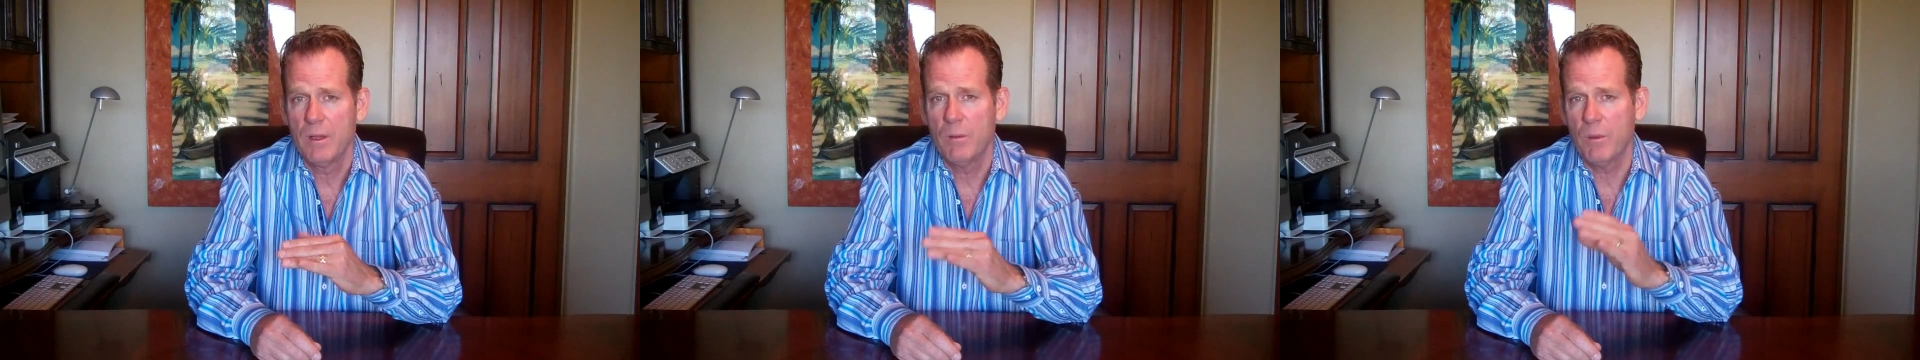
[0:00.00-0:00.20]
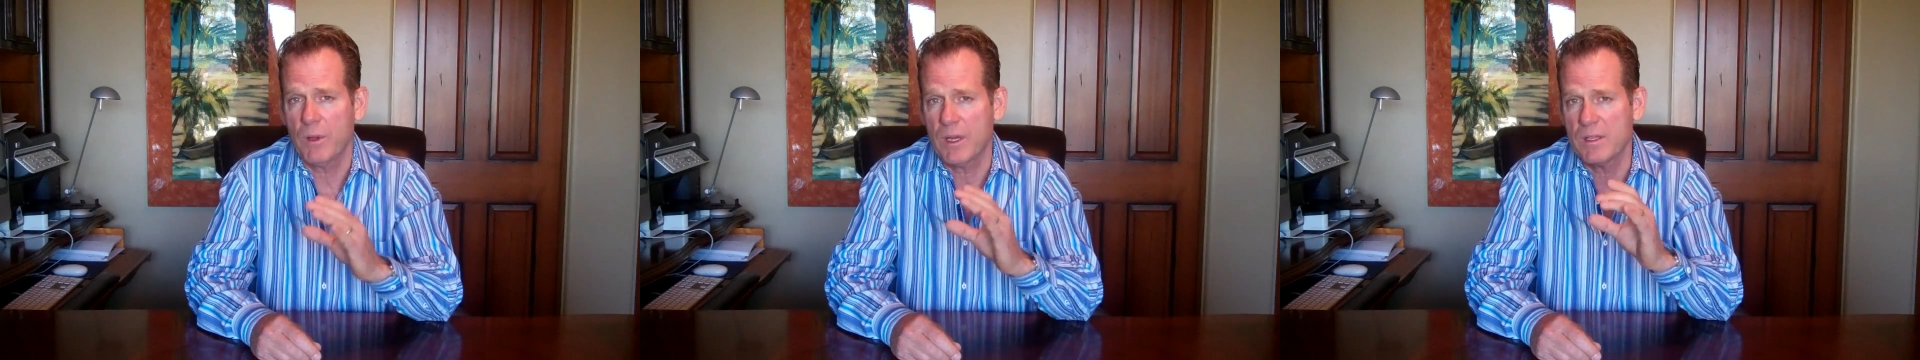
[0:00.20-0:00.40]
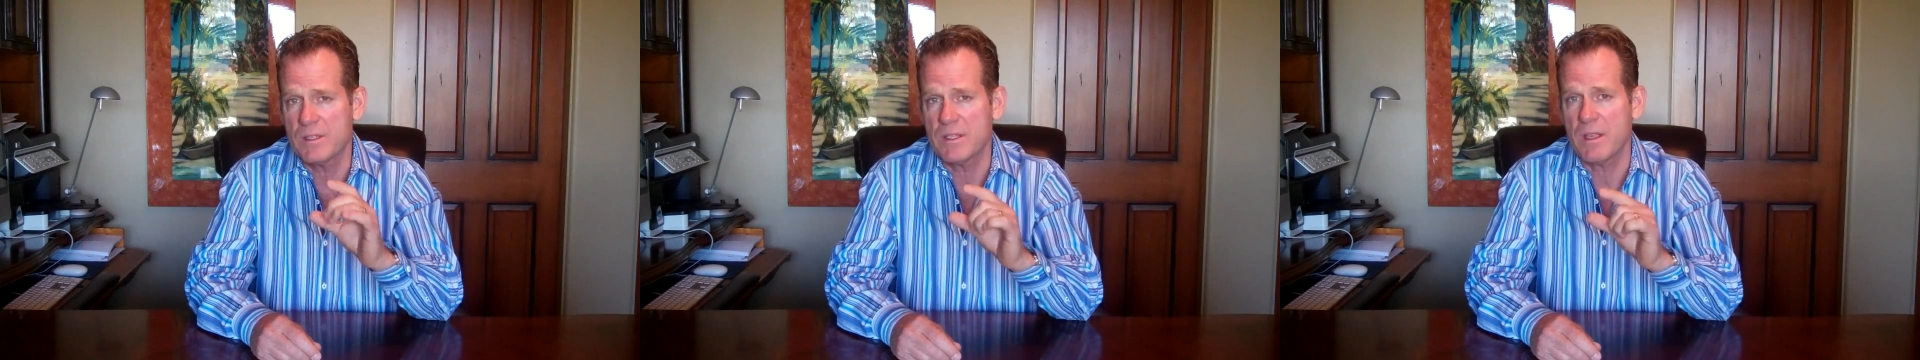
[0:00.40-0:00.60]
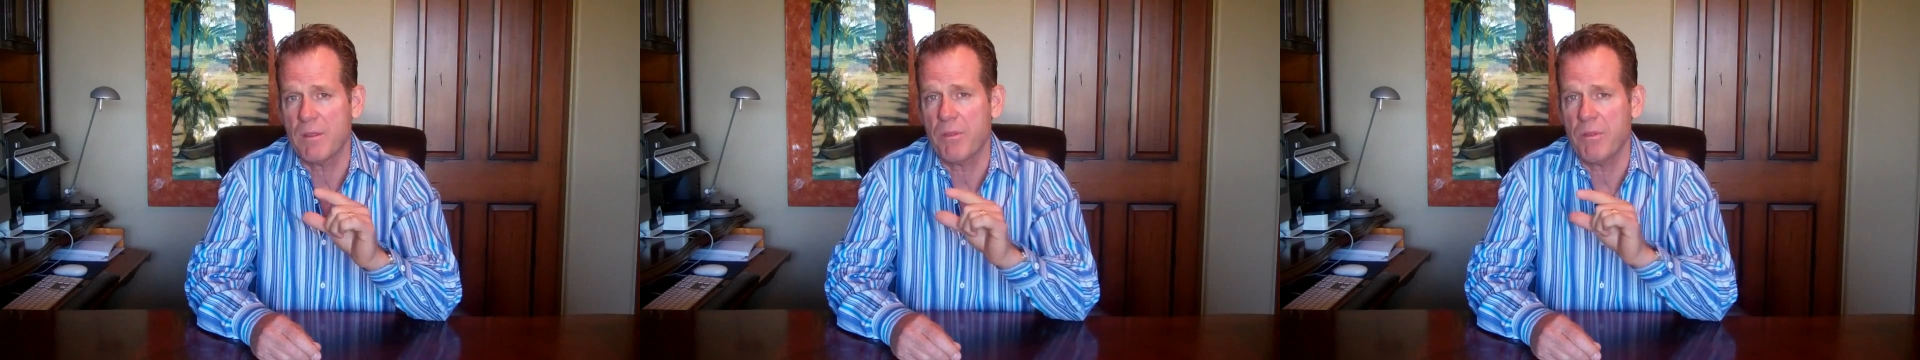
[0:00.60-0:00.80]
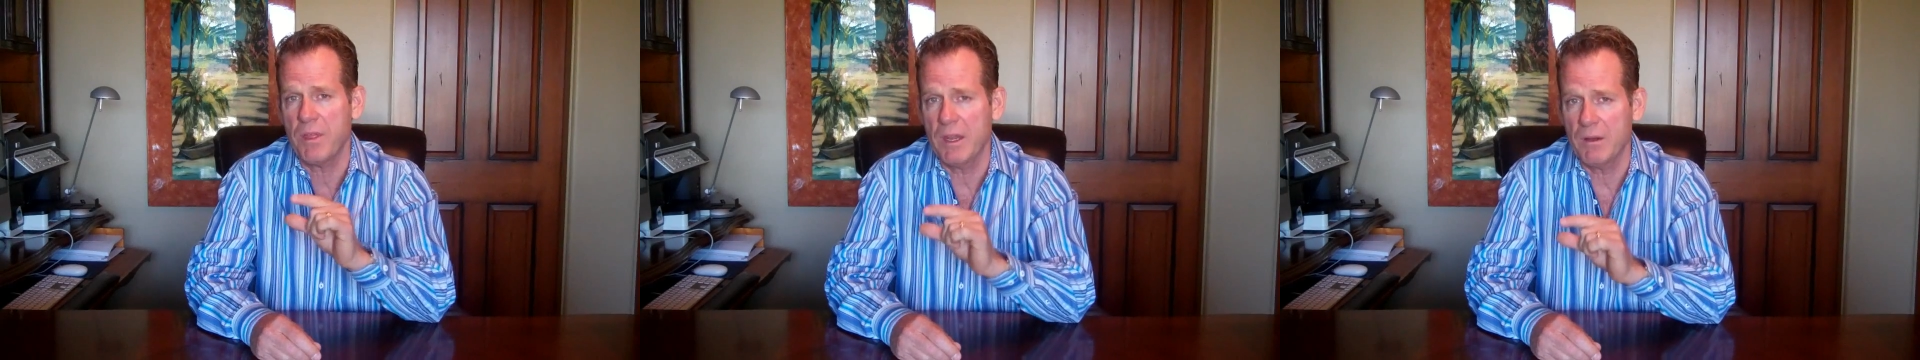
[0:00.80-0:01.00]
we're going to see
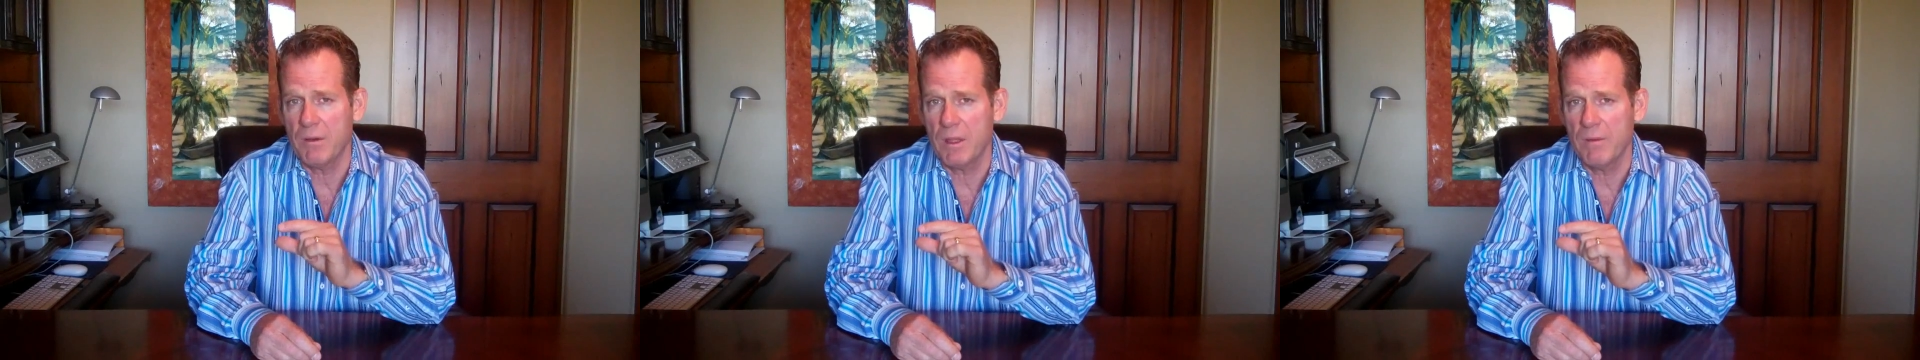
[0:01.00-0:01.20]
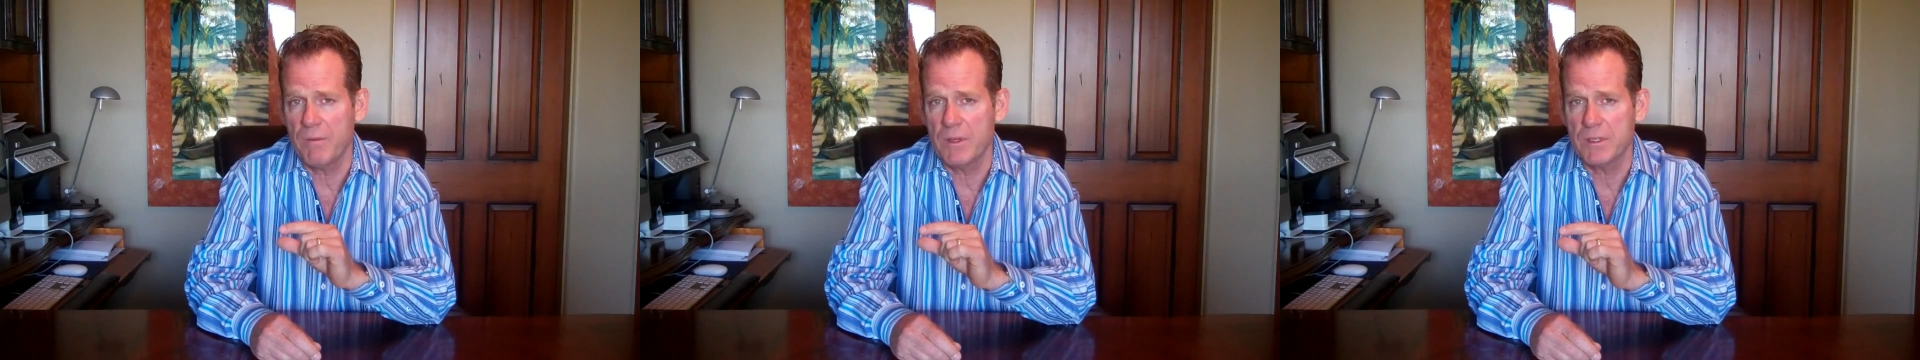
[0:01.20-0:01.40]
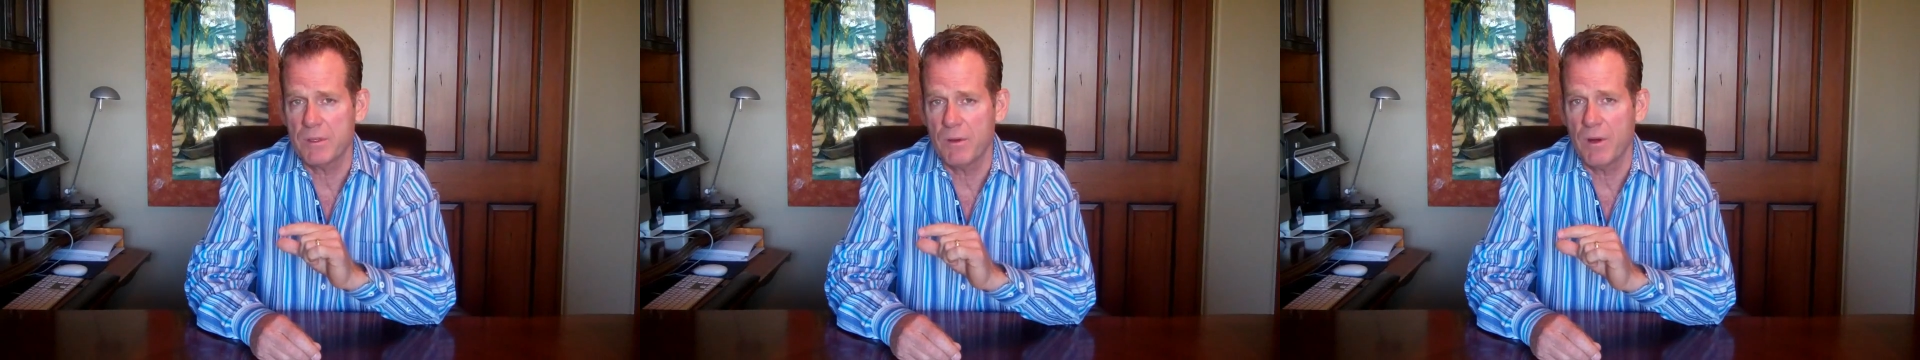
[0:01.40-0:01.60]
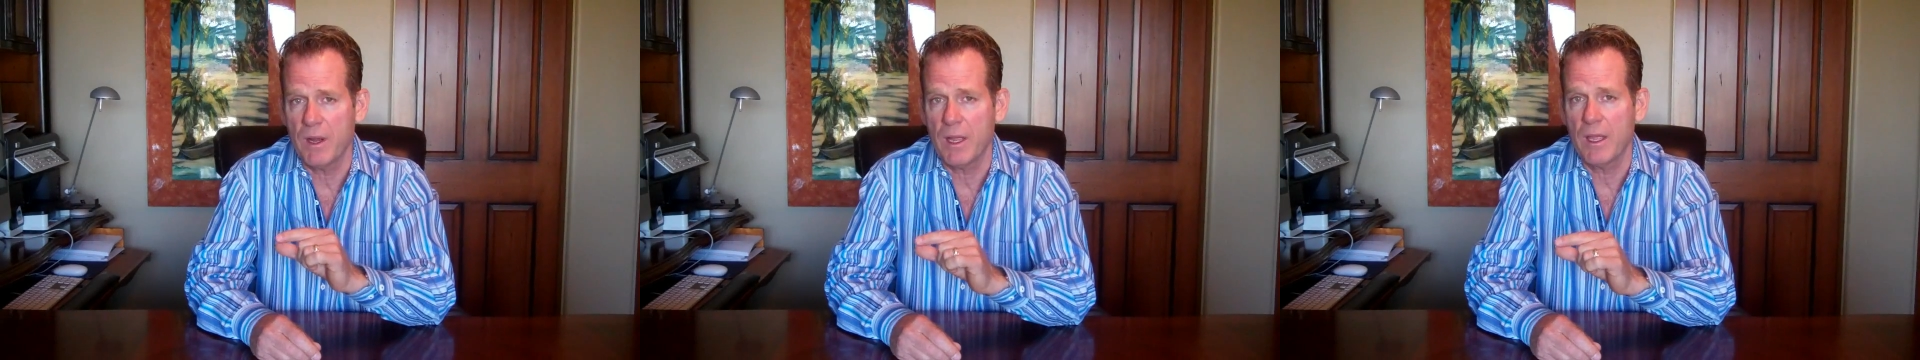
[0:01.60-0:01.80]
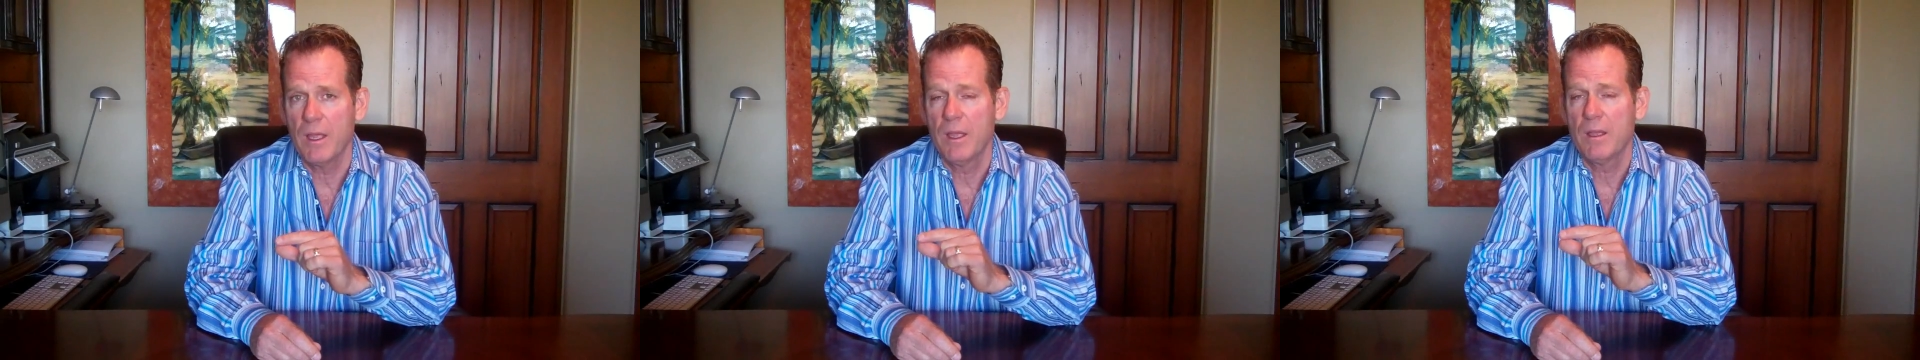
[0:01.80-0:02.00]
thinner inventory.